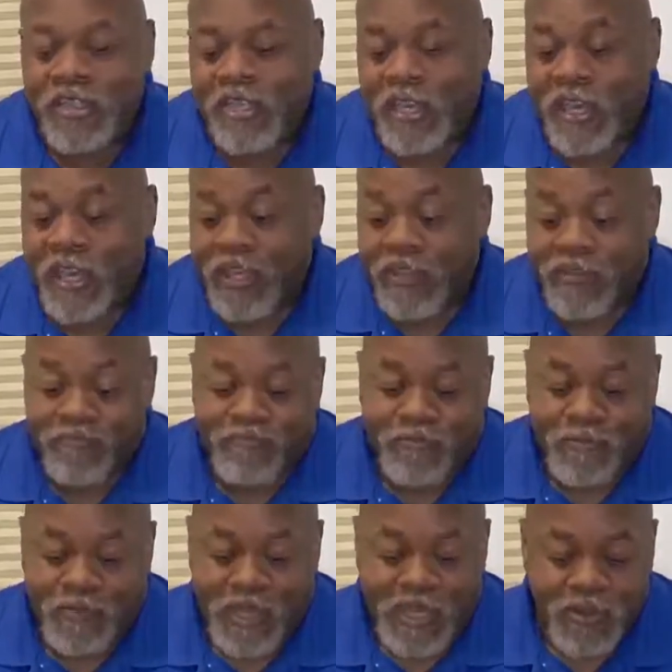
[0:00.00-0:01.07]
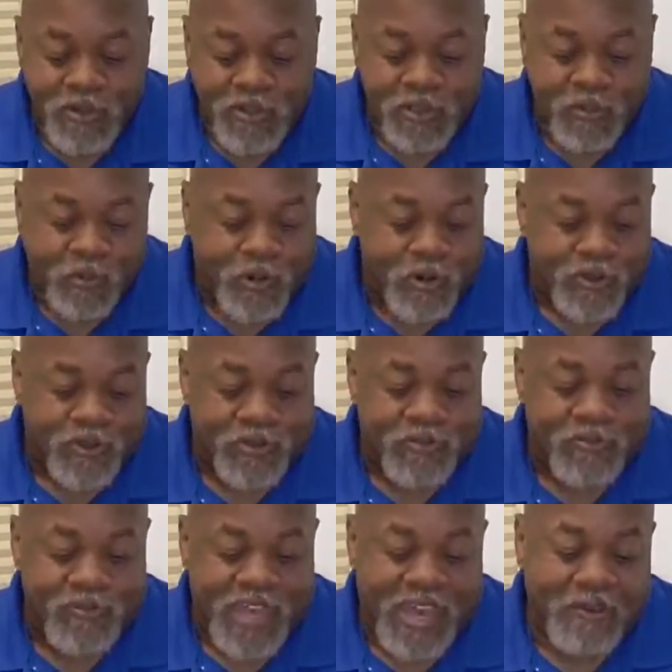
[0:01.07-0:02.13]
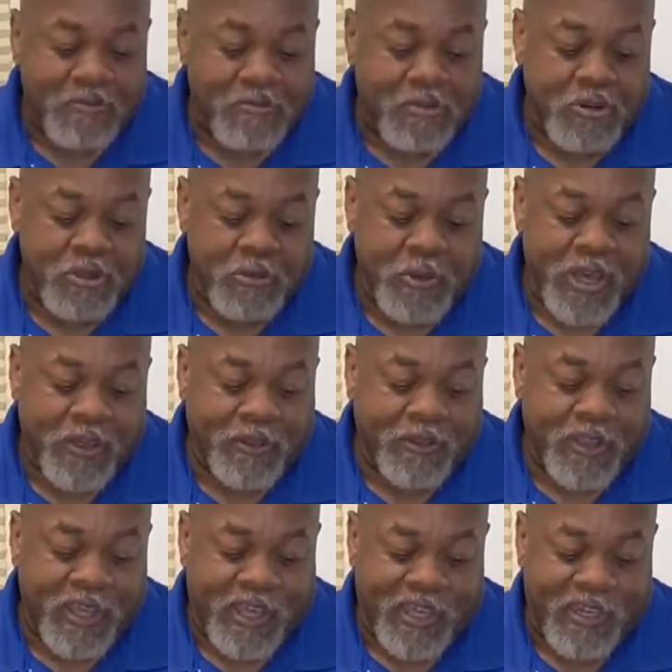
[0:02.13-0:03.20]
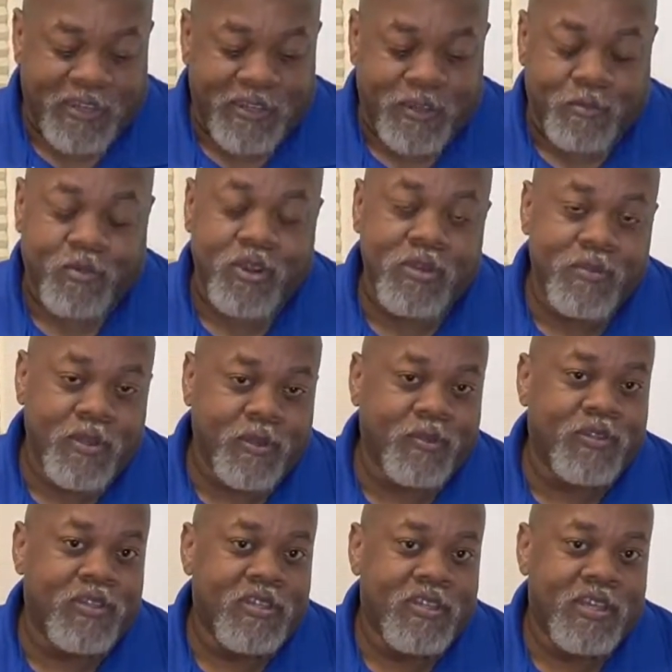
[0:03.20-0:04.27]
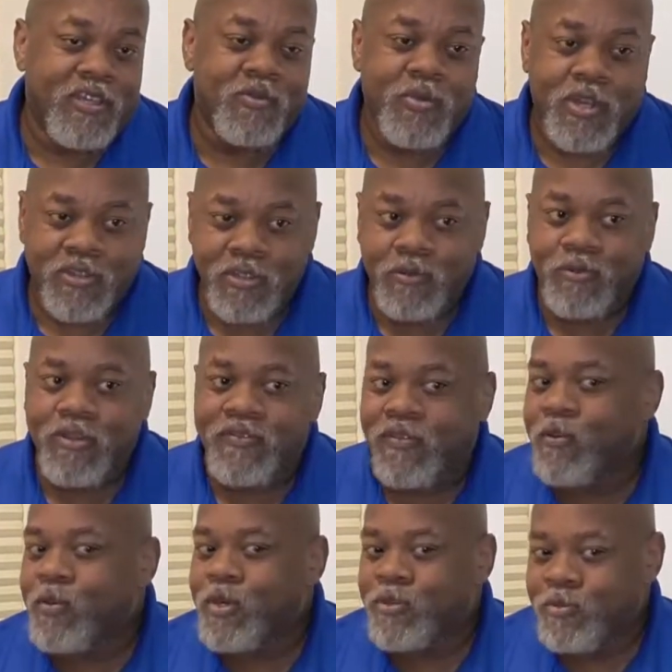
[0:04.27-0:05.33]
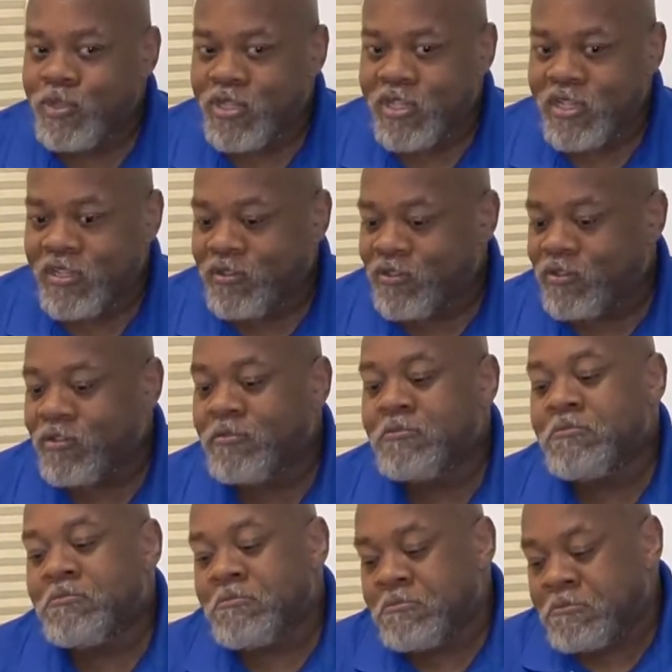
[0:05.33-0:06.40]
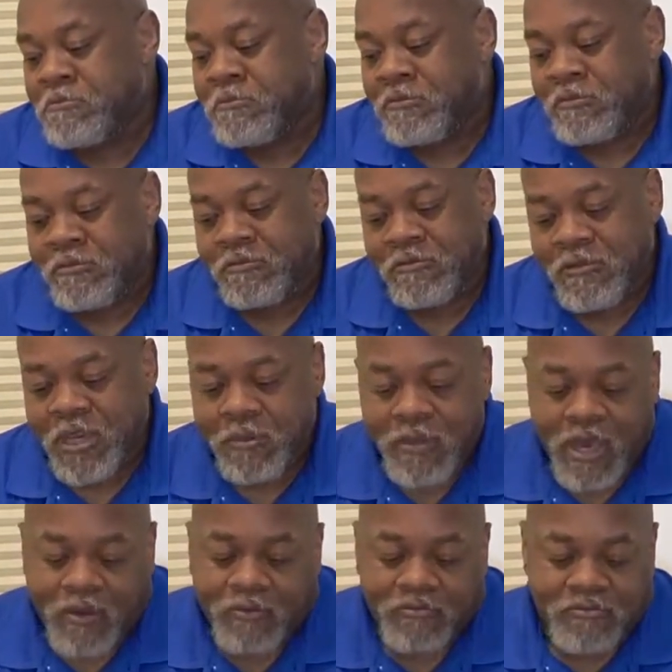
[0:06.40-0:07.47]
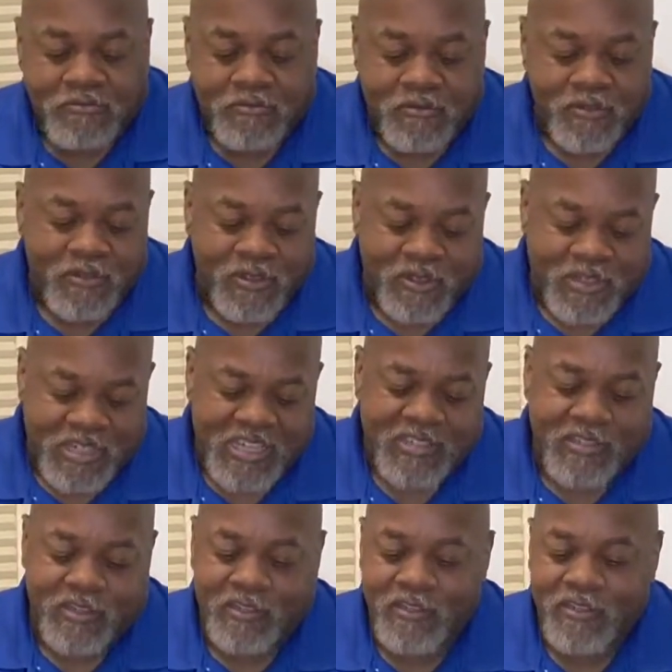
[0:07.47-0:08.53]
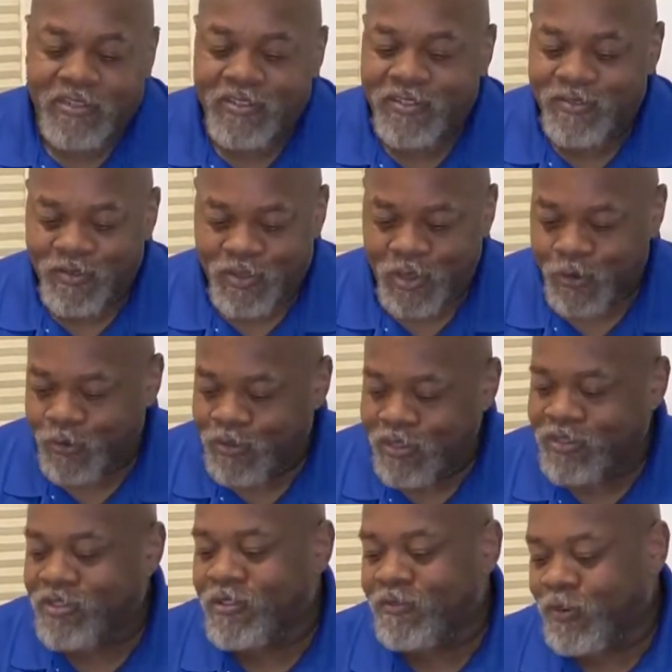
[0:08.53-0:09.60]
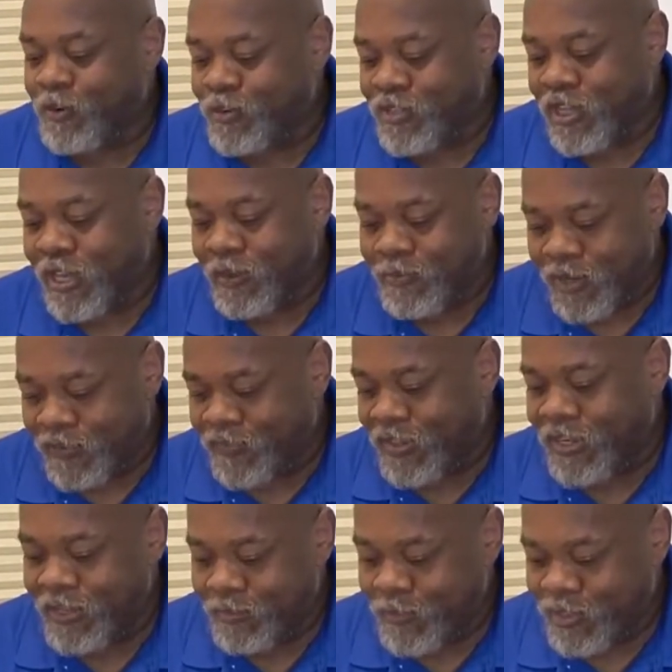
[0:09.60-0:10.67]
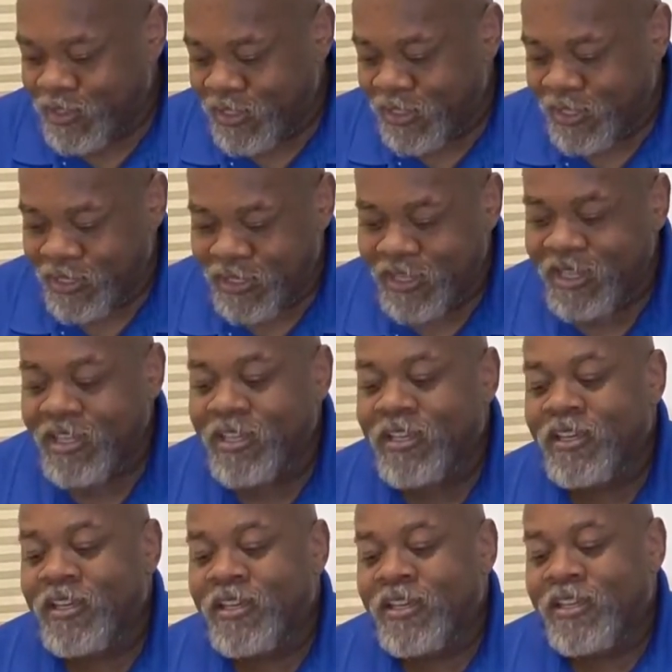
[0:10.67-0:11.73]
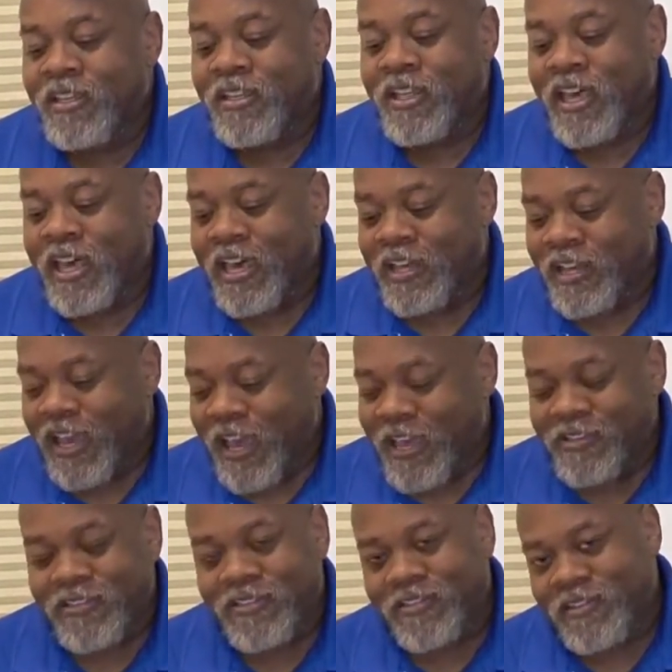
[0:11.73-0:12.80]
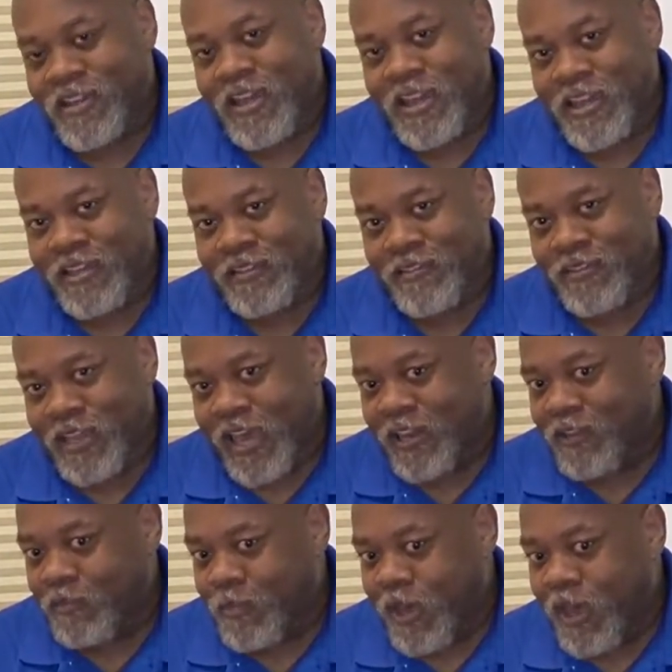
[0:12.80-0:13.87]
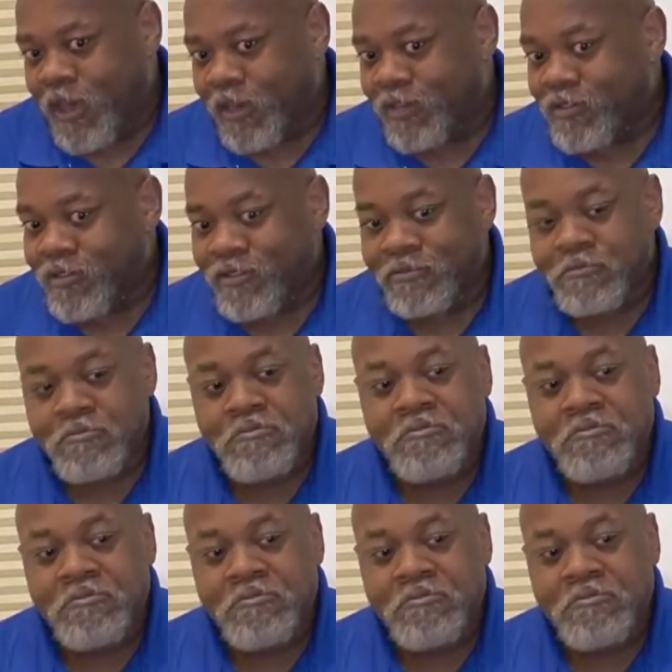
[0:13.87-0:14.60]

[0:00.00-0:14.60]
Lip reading: And that usually works out pretty well, and the pre-built, especially refurbished machines, come out decent. So this is the first time that I'm getting a machine that, as it stands out of the box,